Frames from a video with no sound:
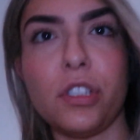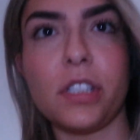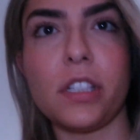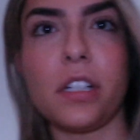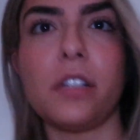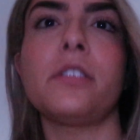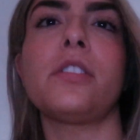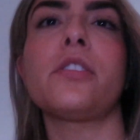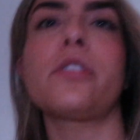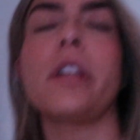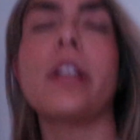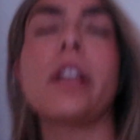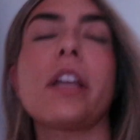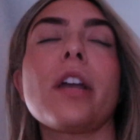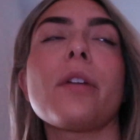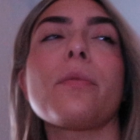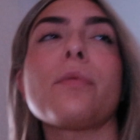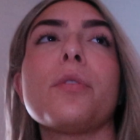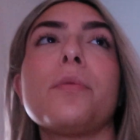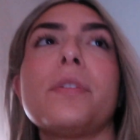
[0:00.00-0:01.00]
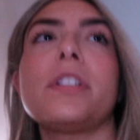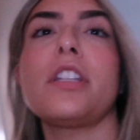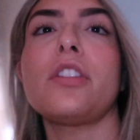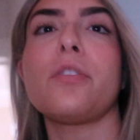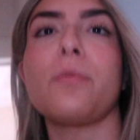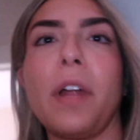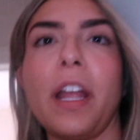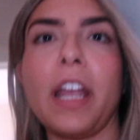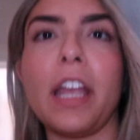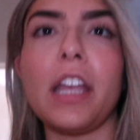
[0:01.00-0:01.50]
just cause it's gonna get ruined in
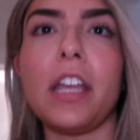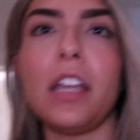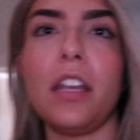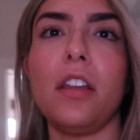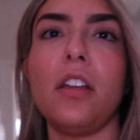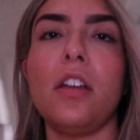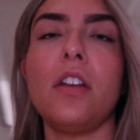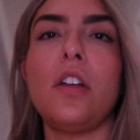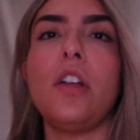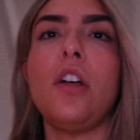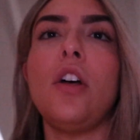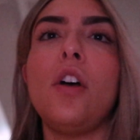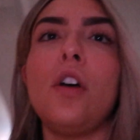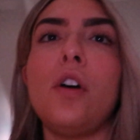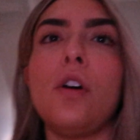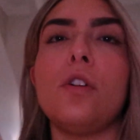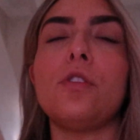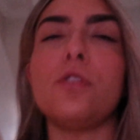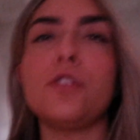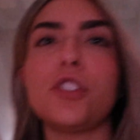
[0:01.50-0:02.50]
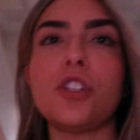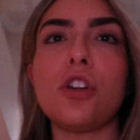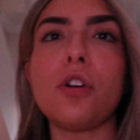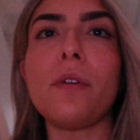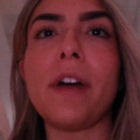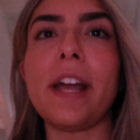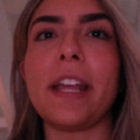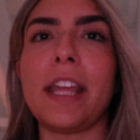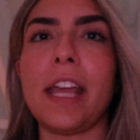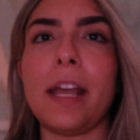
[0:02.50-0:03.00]
the rain.
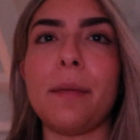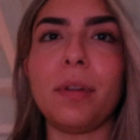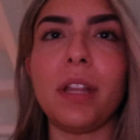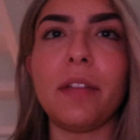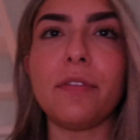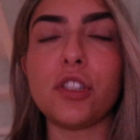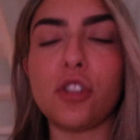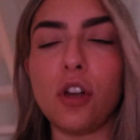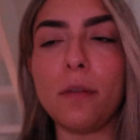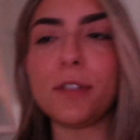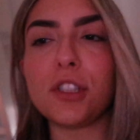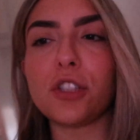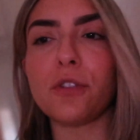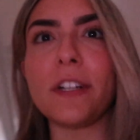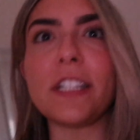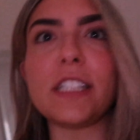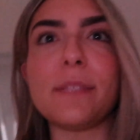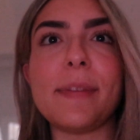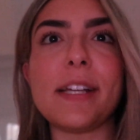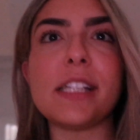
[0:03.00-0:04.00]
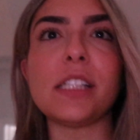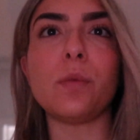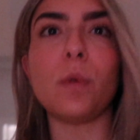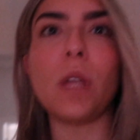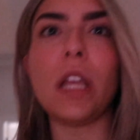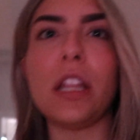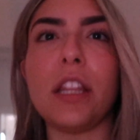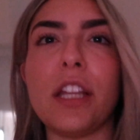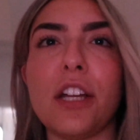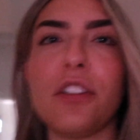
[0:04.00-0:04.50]
Also, I can't believe it's almost Christmas.
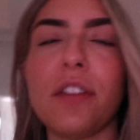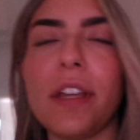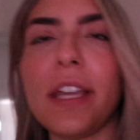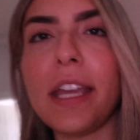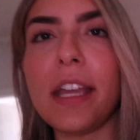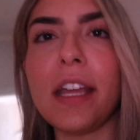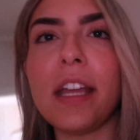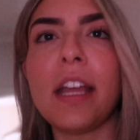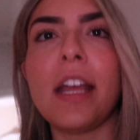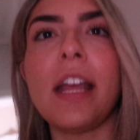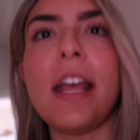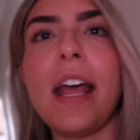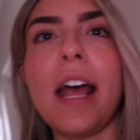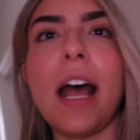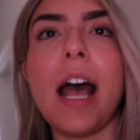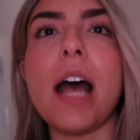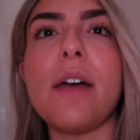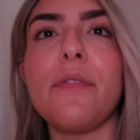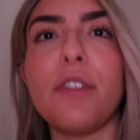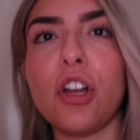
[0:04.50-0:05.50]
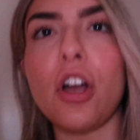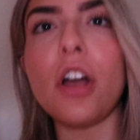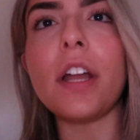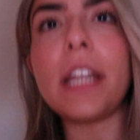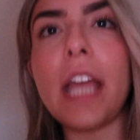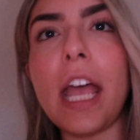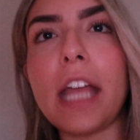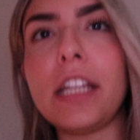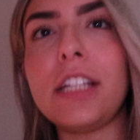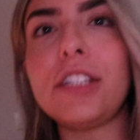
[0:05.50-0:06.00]
We literally haven't
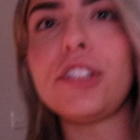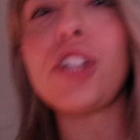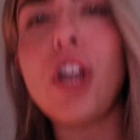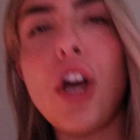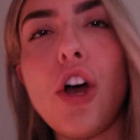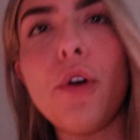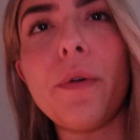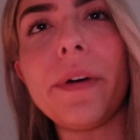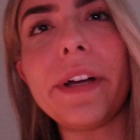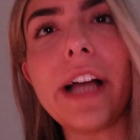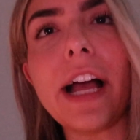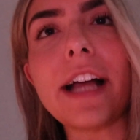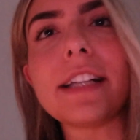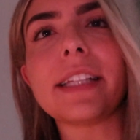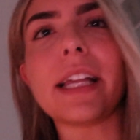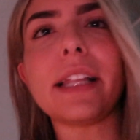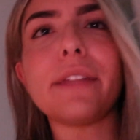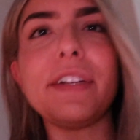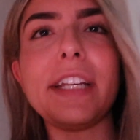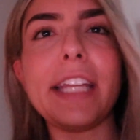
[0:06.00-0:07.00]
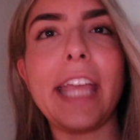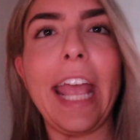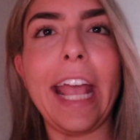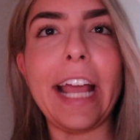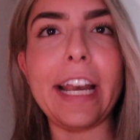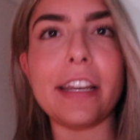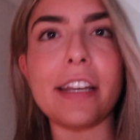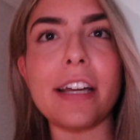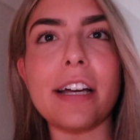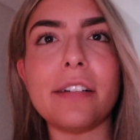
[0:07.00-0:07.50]
gotten any snow. Guys, I live in
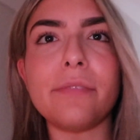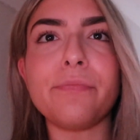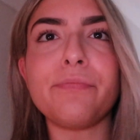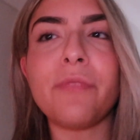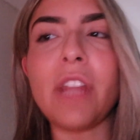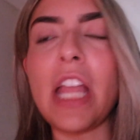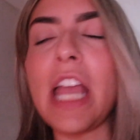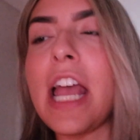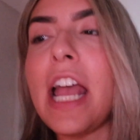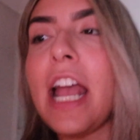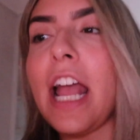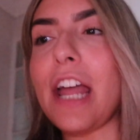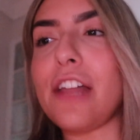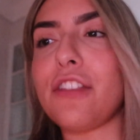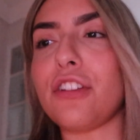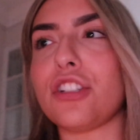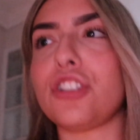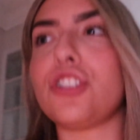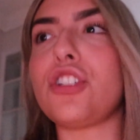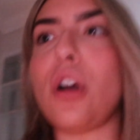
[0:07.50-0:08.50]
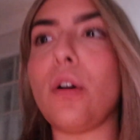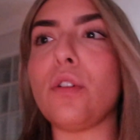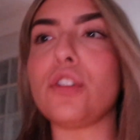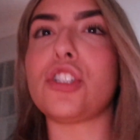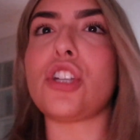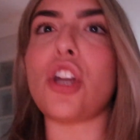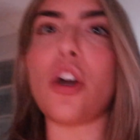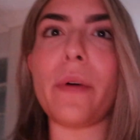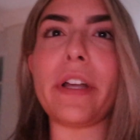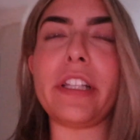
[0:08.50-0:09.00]
Canada and there's no
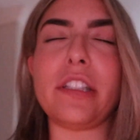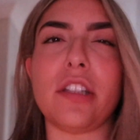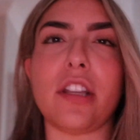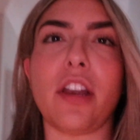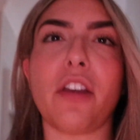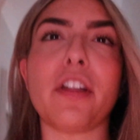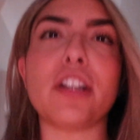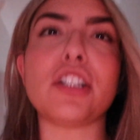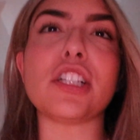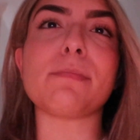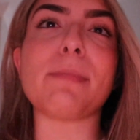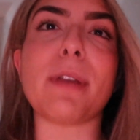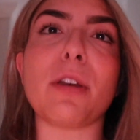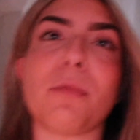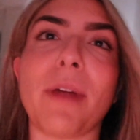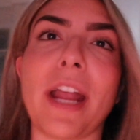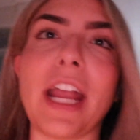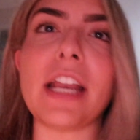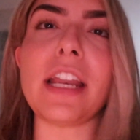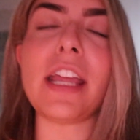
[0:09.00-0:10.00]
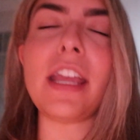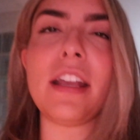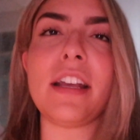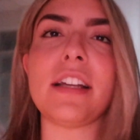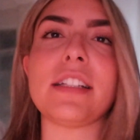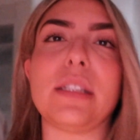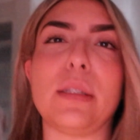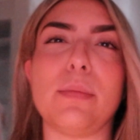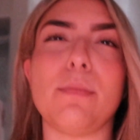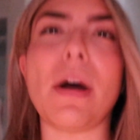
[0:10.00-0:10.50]
snow. It's literally just been raining,
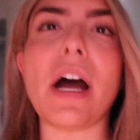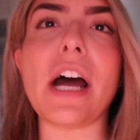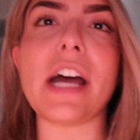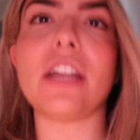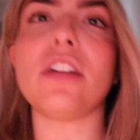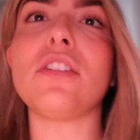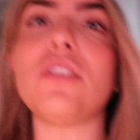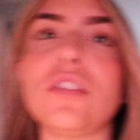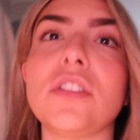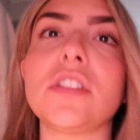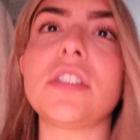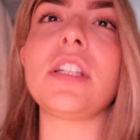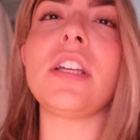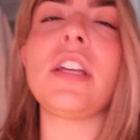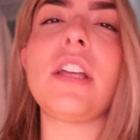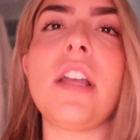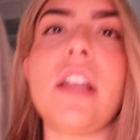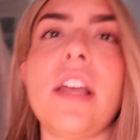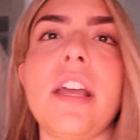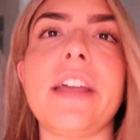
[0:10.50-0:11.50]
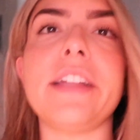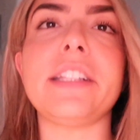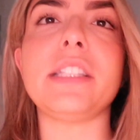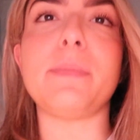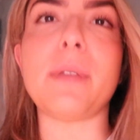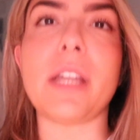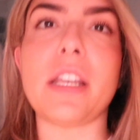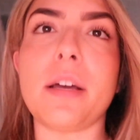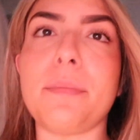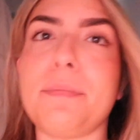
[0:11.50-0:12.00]
it's mild, it's
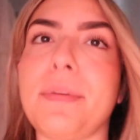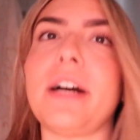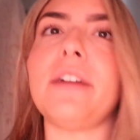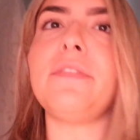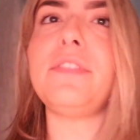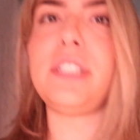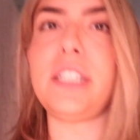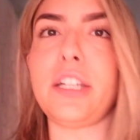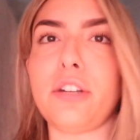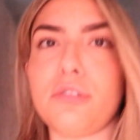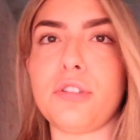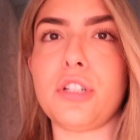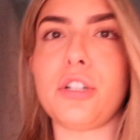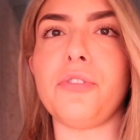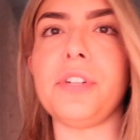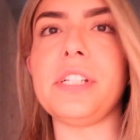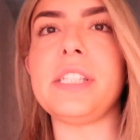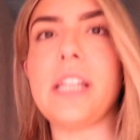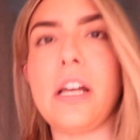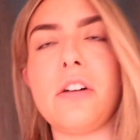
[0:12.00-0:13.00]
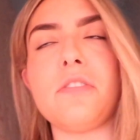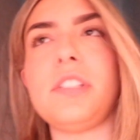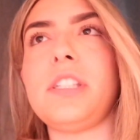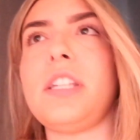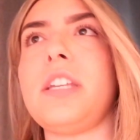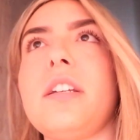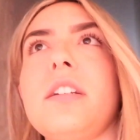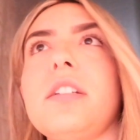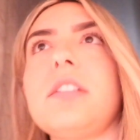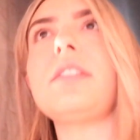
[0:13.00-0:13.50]
been above zero degrees
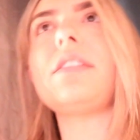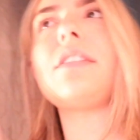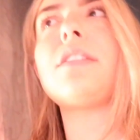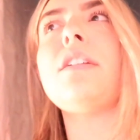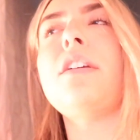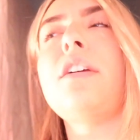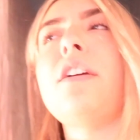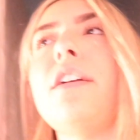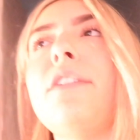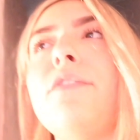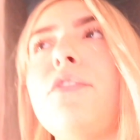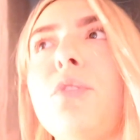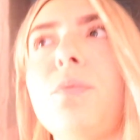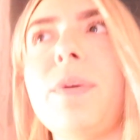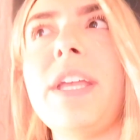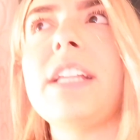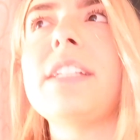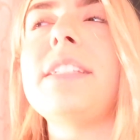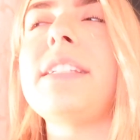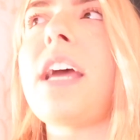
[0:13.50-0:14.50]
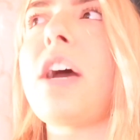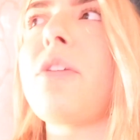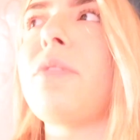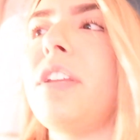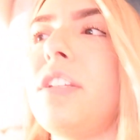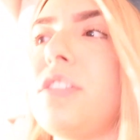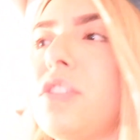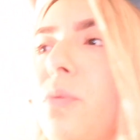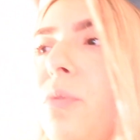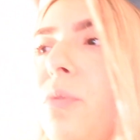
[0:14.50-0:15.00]
Celsius for weeks now and it's